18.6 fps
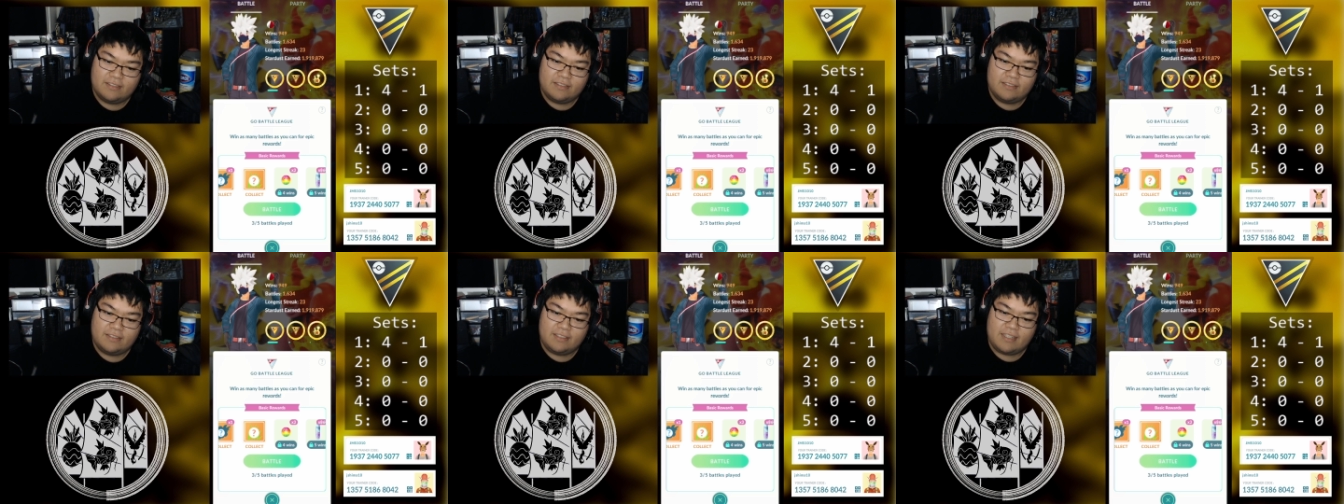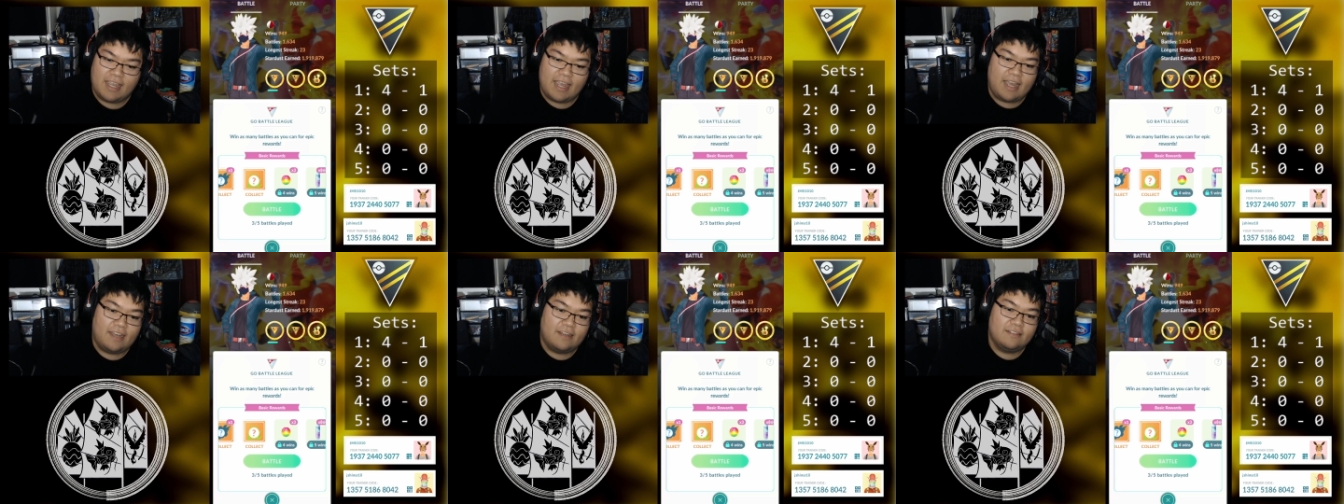
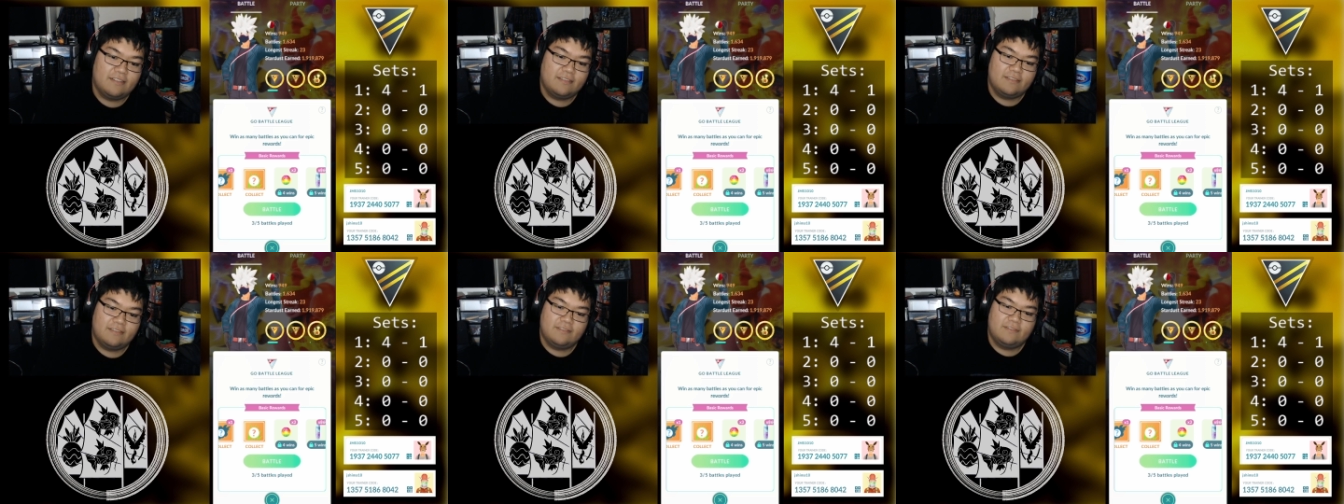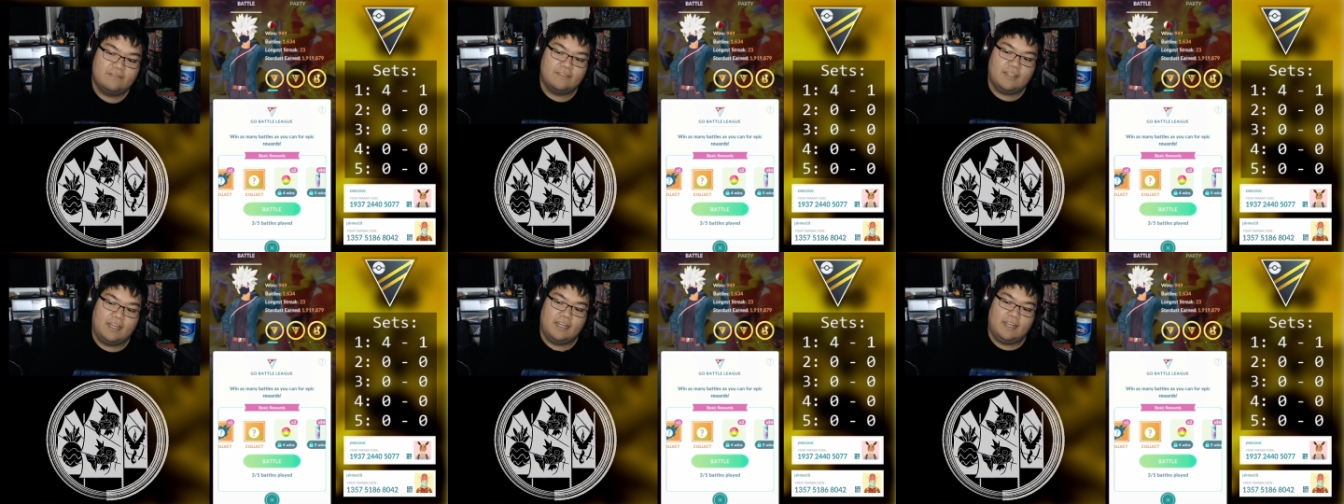yeah.
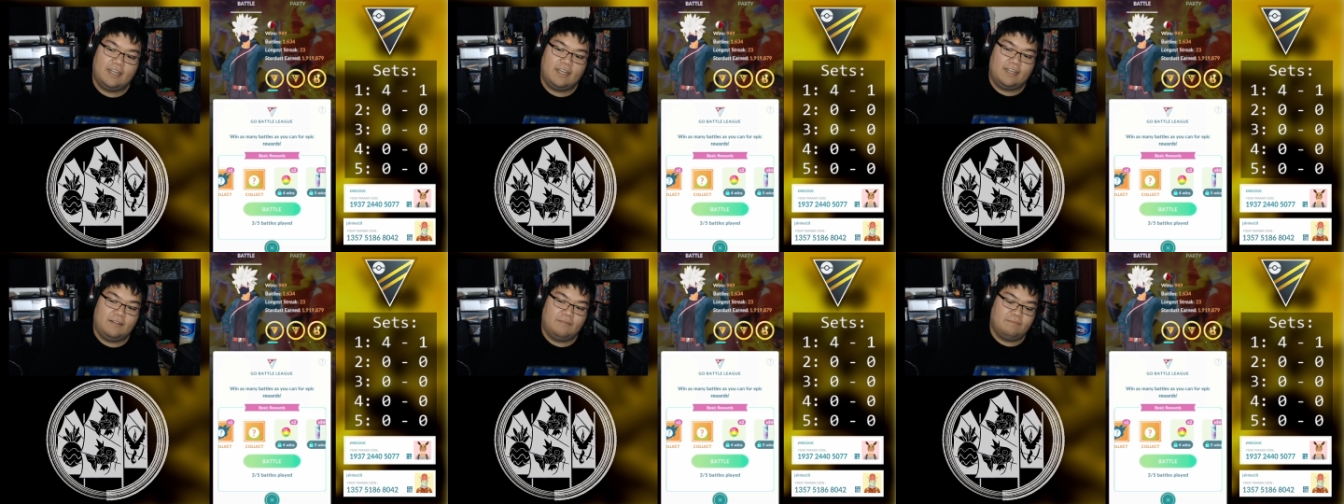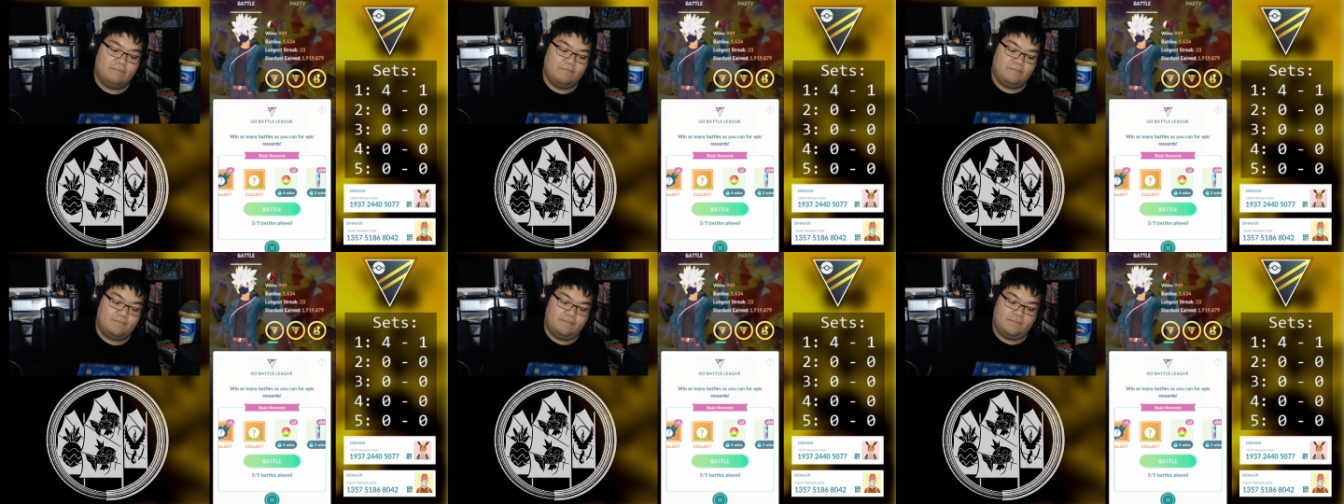Um,
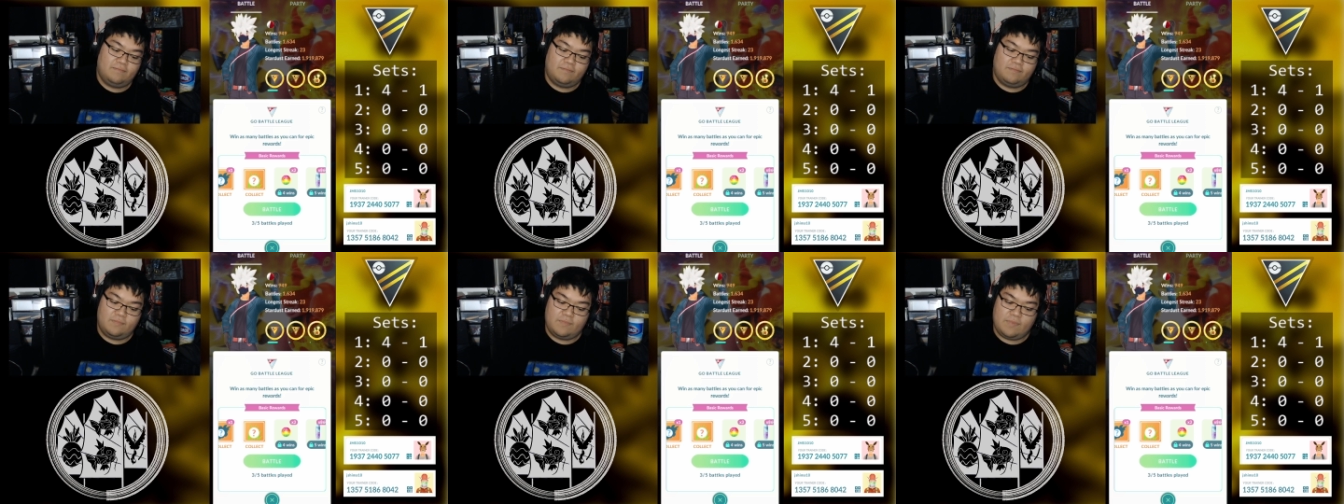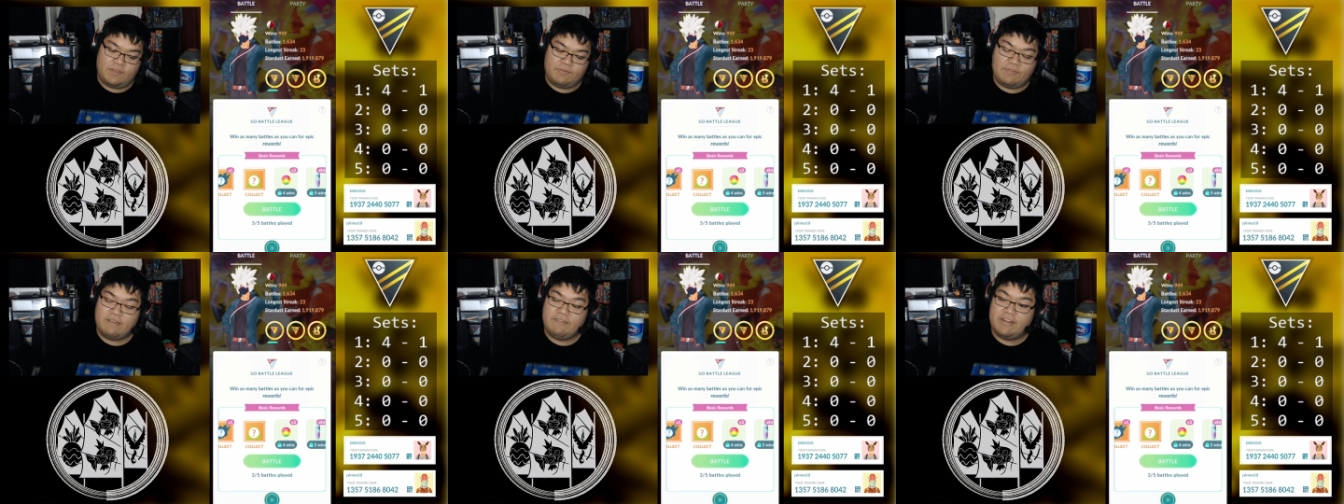
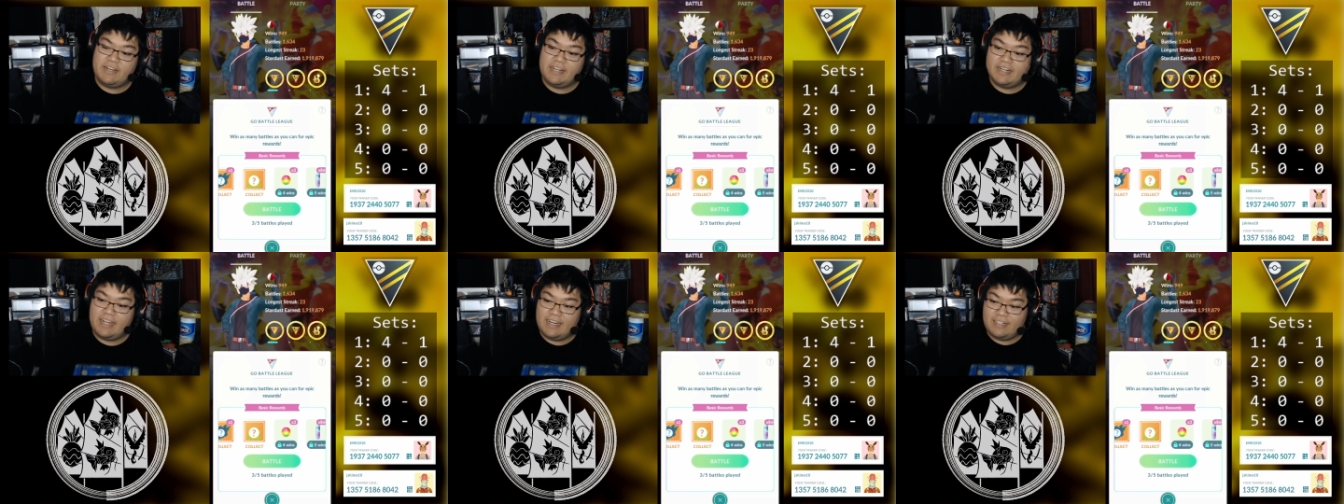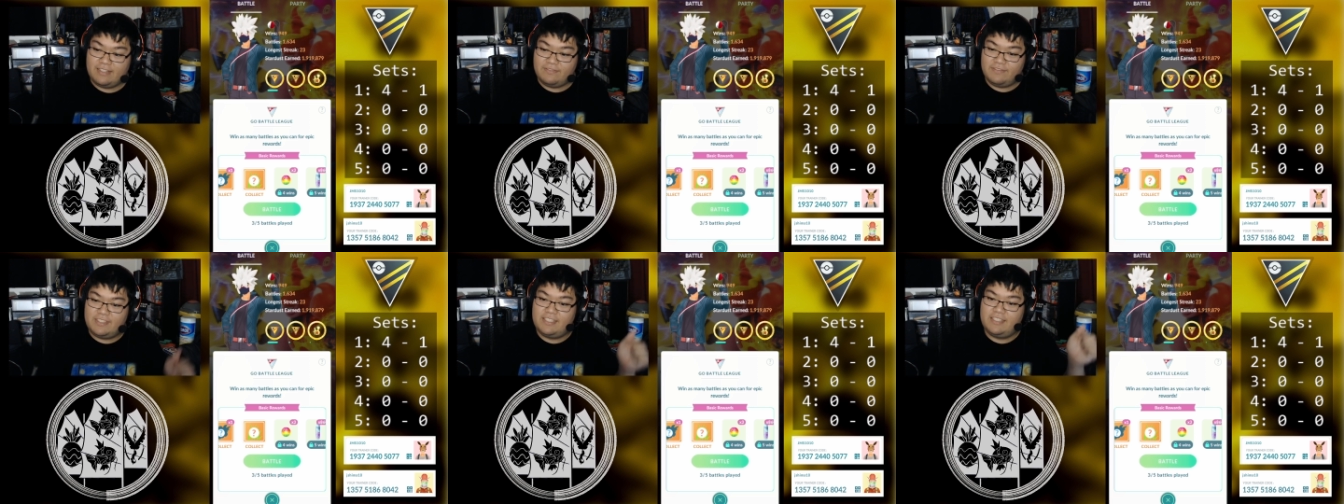you ever need
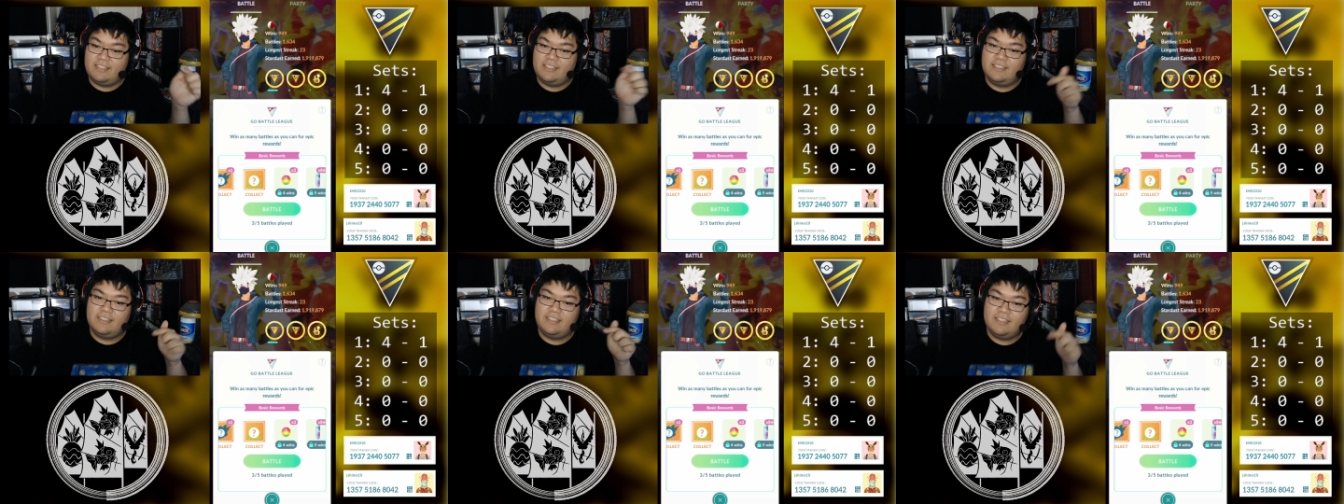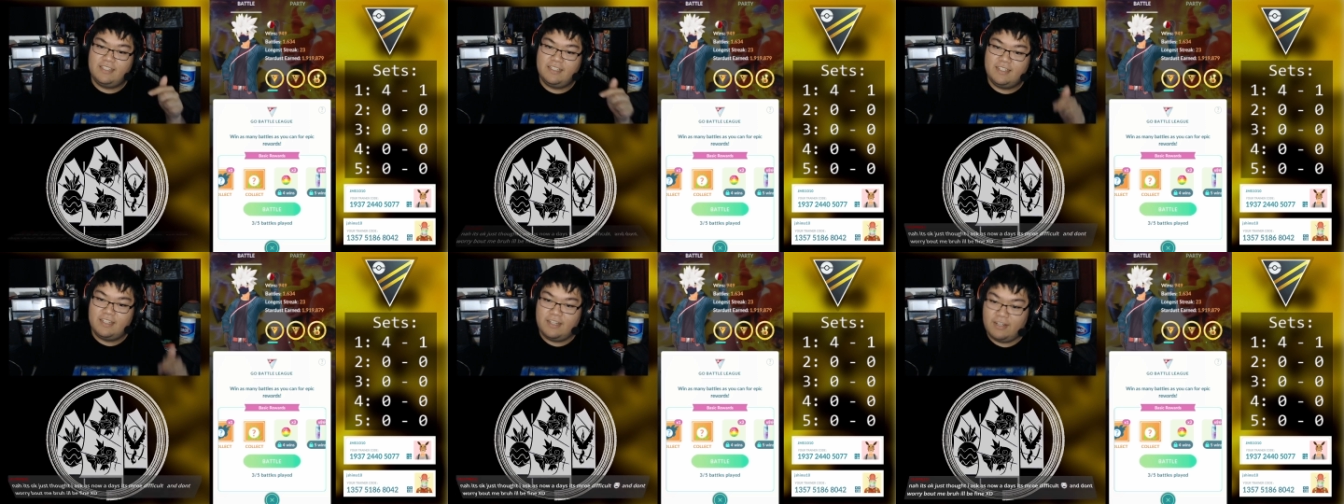items,
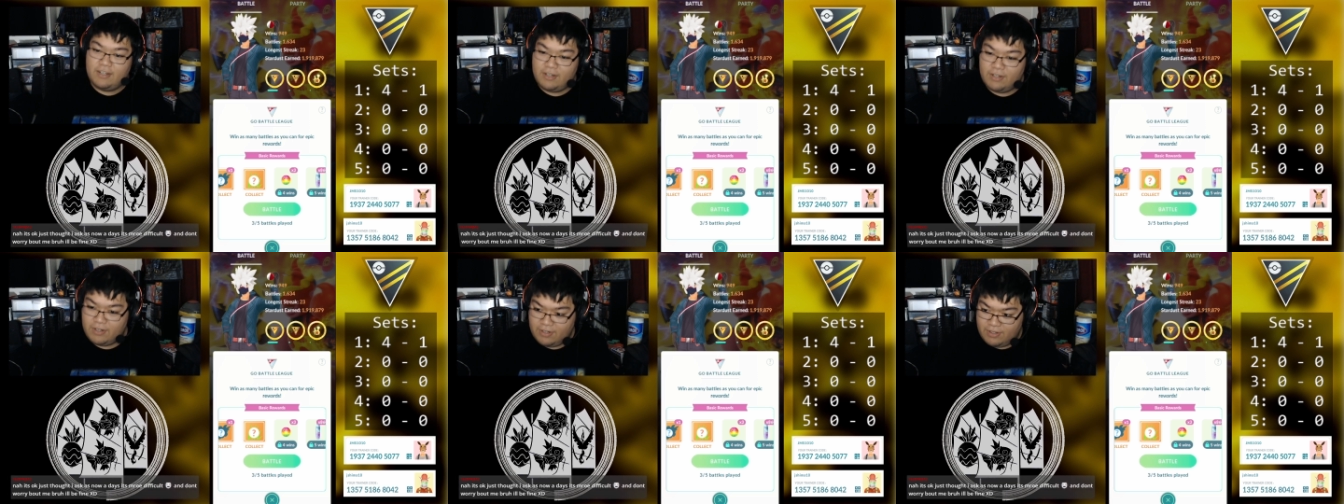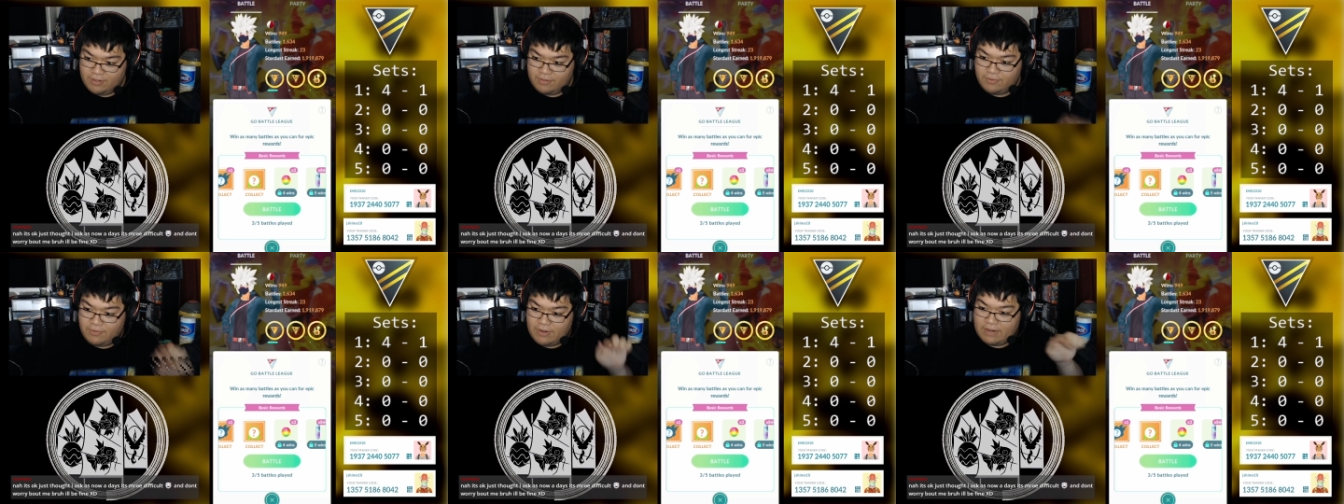
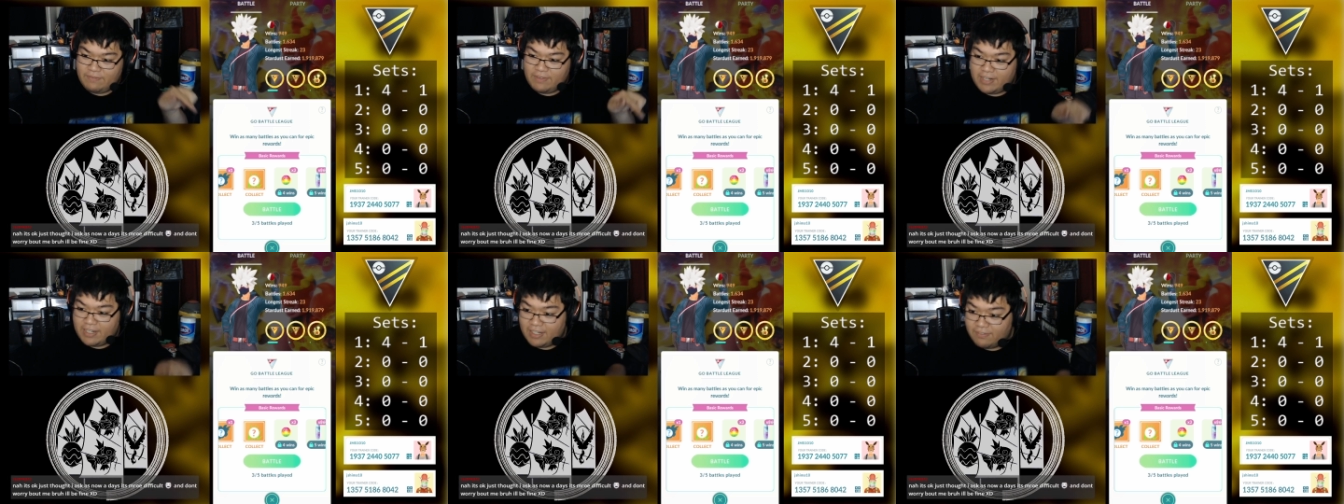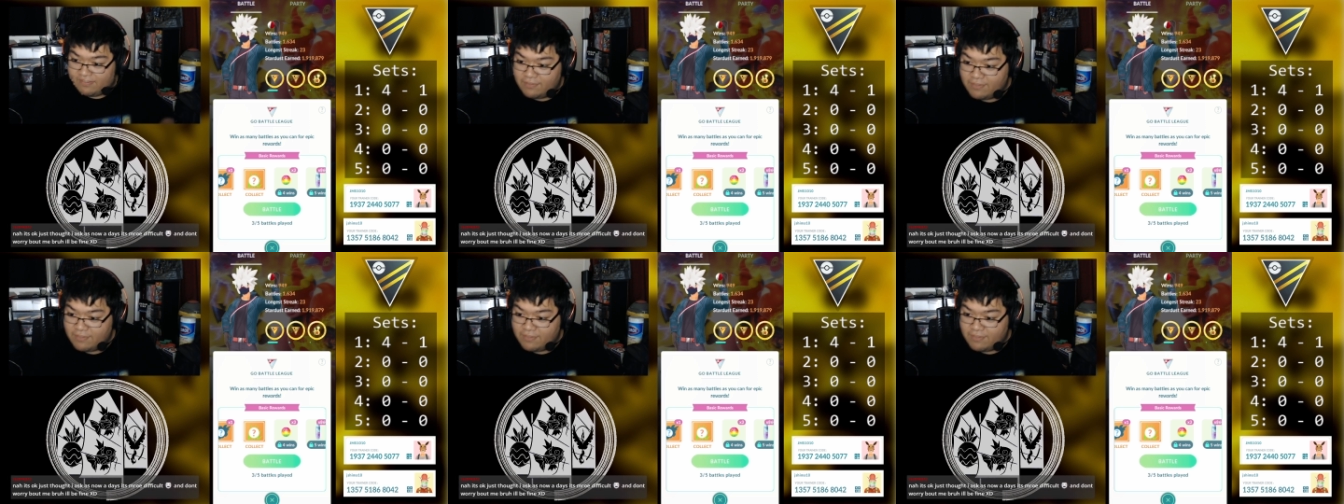friend me up.